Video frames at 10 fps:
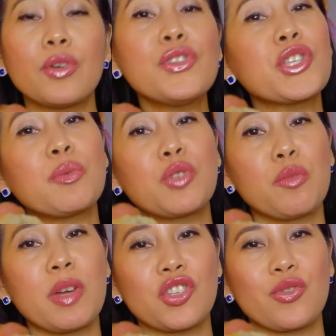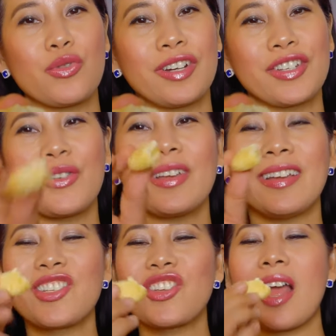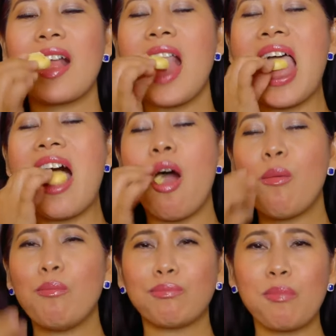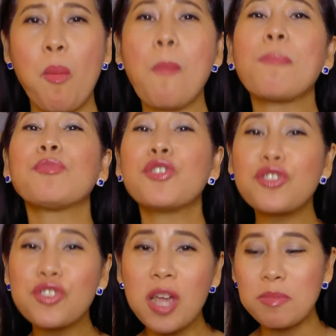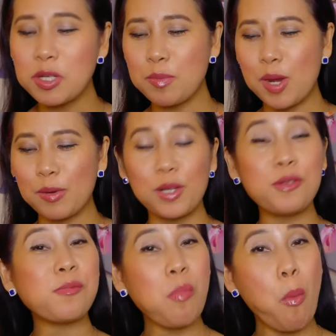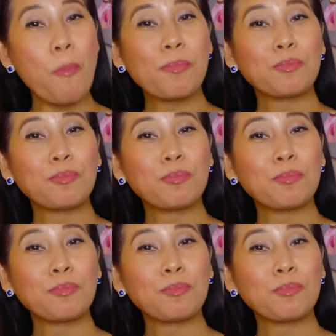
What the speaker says: consume too much sugar. So, ayan siya. Good job, Miss Marilou.